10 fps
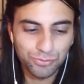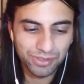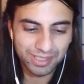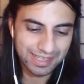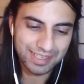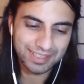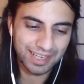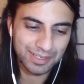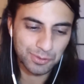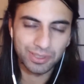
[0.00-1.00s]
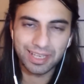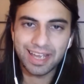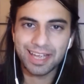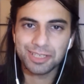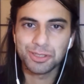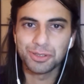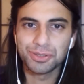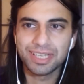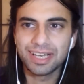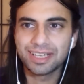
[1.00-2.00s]
I was really excited when I
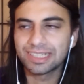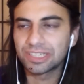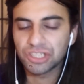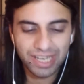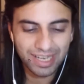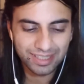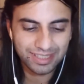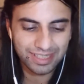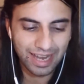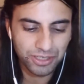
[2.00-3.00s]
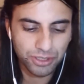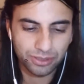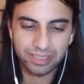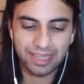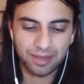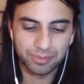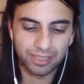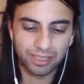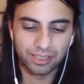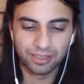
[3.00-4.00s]
hatched those eggs. That Chansey actually
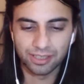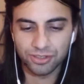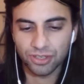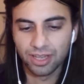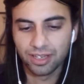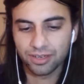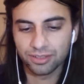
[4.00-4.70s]
came in the clutch.